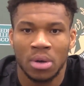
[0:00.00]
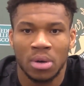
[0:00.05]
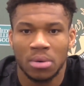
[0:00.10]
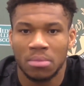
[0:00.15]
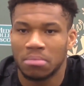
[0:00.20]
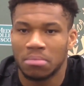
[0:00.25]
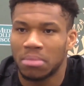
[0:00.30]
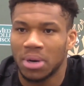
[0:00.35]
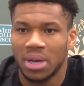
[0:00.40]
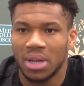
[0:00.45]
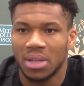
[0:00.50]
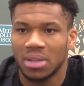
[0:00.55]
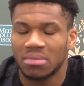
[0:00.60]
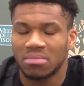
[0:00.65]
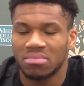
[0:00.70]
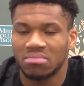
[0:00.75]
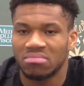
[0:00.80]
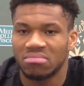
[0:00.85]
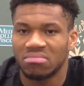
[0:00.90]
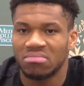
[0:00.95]
but
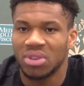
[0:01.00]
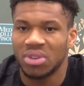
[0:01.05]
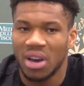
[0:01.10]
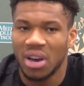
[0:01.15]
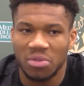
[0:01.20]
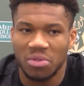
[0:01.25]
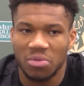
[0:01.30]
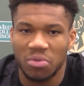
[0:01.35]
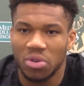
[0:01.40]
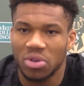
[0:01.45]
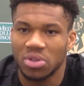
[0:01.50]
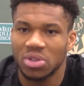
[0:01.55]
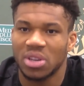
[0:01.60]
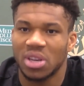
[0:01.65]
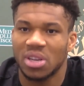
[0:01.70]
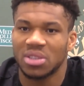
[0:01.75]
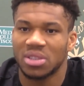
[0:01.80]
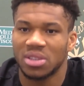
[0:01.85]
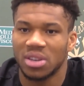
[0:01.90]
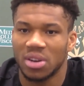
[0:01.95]
we have to focus on
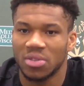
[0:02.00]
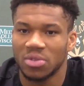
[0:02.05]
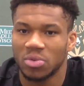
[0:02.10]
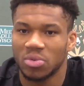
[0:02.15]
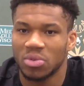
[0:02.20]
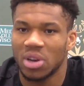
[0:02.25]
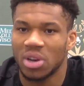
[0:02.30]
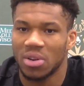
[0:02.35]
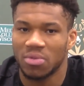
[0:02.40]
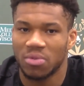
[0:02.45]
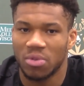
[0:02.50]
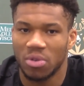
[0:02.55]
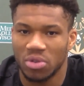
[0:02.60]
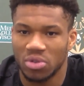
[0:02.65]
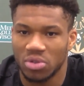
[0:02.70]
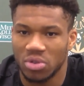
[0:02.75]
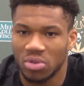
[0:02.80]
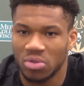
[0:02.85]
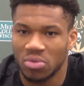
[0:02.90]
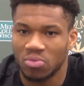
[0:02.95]
ourselves. We got to
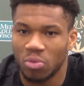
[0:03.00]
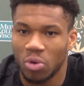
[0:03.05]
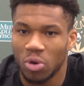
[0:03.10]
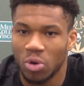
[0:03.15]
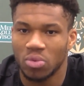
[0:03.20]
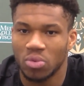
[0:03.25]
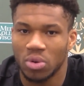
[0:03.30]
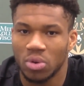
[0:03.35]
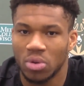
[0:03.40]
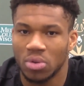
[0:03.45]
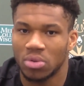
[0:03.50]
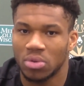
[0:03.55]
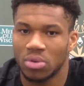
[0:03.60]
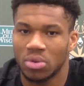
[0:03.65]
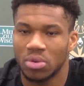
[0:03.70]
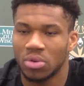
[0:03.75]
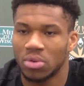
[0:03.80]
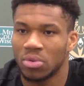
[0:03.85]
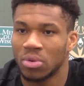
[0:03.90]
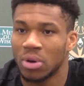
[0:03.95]
focus on what we're going to
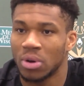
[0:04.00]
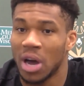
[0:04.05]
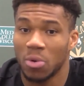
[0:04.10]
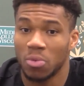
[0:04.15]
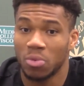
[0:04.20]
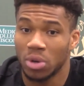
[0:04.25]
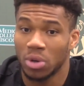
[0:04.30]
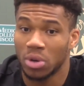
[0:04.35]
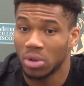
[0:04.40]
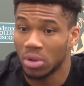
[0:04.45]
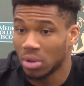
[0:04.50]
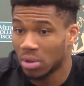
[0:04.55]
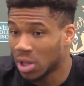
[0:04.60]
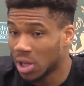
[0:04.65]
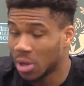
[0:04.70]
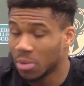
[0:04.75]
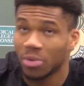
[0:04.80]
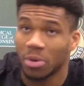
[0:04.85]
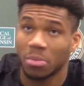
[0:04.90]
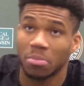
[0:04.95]
do, how we're going to
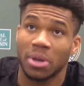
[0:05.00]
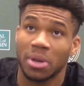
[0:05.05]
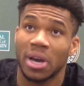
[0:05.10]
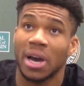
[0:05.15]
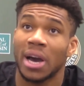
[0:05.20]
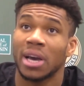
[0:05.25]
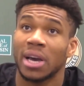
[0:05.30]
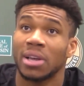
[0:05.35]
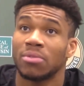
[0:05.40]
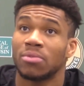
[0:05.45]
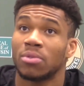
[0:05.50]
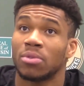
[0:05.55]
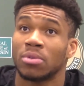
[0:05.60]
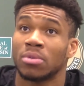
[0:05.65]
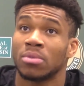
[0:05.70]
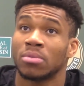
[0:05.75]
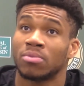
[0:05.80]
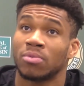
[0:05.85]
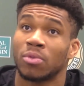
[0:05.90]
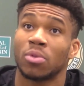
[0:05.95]
help from behind
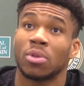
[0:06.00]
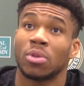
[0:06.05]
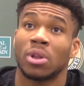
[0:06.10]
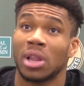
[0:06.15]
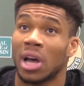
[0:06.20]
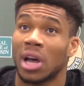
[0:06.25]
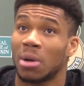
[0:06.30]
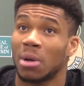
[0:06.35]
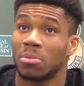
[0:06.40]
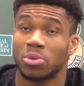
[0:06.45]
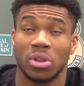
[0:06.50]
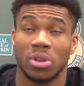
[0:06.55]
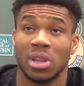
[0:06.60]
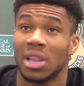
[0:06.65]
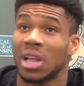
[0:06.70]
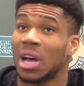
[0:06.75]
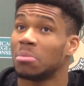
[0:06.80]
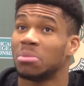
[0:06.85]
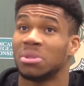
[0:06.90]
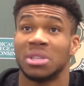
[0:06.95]
for for the lob. So the
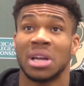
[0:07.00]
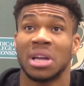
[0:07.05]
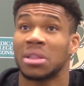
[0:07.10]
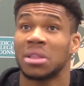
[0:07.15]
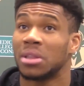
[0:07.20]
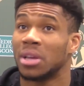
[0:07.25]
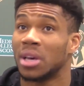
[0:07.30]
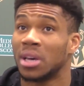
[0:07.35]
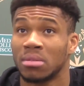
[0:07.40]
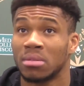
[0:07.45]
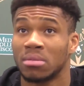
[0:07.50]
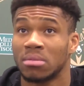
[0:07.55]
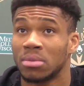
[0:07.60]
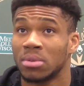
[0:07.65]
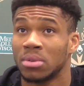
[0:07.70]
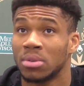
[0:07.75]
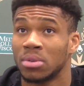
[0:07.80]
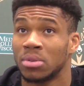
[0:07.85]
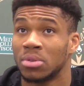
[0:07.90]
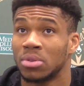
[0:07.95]
lob is not there,
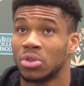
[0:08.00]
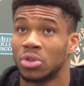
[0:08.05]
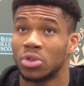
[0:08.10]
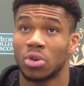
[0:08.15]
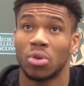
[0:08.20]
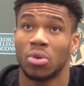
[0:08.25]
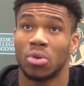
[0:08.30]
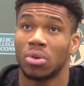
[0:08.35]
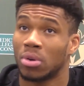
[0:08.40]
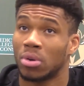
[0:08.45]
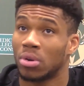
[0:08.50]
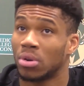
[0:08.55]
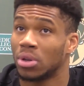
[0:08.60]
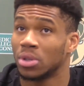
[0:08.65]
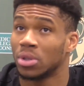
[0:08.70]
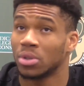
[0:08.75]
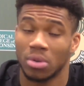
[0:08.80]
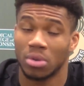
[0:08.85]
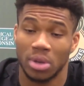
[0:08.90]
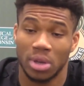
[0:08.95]
so or
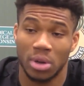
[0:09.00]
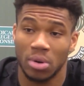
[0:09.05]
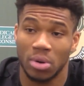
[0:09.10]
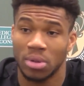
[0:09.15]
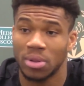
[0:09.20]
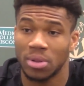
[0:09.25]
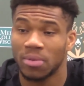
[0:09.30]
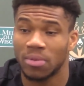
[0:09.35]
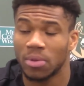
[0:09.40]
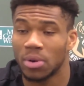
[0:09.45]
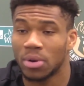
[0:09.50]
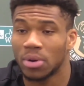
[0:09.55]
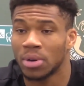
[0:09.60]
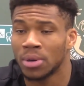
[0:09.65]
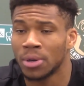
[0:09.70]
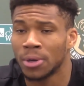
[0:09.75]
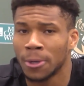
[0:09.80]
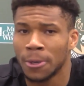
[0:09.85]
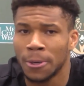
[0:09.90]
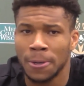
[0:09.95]
he's going to get on the floor.
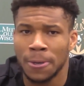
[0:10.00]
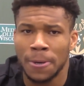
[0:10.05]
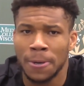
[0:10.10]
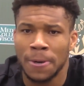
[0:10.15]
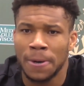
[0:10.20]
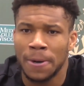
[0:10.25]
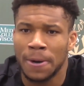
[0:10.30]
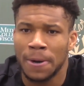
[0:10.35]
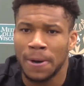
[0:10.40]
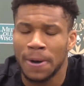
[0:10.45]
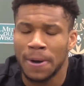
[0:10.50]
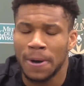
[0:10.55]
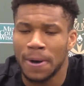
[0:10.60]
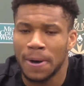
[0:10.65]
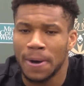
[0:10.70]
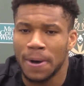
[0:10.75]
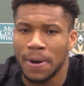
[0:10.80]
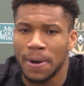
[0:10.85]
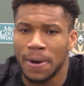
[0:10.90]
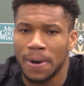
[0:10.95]

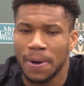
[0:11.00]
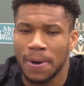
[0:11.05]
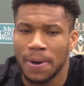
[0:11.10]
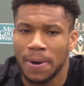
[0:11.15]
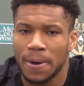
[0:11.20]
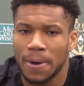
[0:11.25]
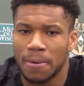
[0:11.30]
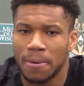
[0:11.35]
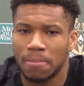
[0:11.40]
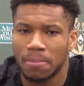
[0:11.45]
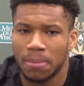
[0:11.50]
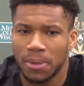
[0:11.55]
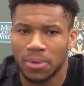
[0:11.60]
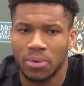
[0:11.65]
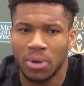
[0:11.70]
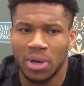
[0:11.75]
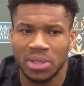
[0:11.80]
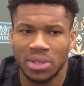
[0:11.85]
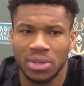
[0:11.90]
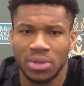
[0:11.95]
Uh, but
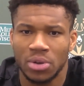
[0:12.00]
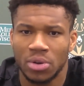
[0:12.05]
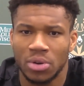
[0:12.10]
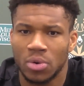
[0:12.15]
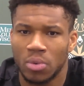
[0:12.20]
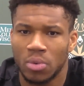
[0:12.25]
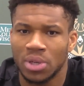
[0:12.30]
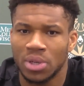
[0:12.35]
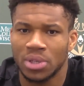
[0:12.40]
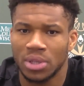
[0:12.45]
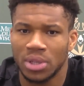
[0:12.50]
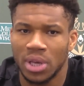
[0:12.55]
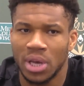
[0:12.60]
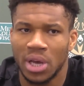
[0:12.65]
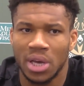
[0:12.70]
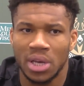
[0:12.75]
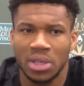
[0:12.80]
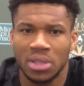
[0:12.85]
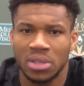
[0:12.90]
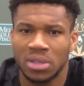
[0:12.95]
to answer your question, yeah,
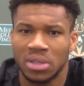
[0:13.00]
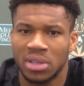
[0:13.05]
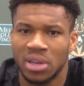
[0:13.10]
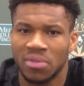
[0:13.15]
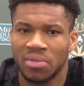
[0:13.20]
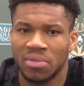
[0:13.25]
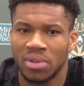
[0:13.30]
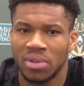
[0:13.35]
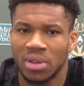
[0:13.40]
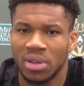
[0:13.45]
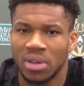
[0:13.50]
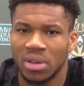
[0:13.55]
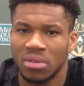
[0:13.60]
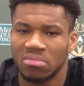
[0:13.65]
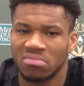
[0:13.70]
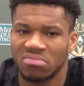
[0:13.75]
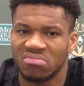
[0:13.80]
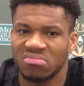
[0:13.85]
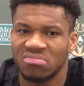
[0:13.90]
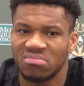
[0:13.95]
it's definitely
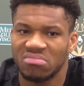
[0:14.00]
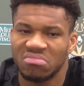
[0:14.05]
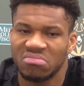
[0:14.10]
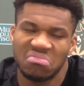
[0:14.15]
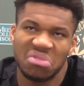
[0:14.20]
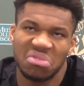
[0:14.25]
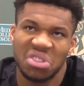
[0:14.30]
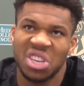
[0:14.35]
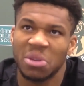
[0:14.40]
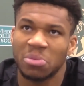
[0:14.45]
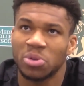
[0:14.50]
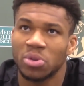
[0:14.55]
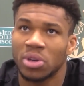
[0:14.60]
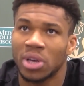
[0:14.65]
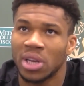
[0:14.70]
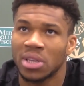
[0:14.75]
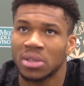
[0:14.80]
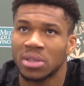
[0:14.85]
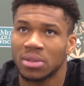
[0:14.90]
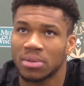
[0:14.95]
keeps you
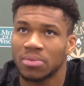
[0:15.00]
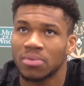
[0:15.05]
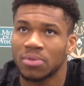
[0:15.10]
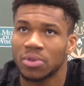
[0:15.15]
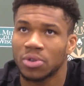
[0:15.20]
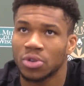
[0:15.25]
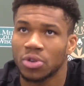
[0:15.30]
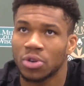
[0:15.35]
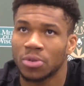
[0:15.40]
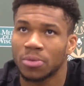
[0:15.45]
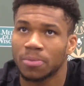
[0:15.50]
guessing for sure.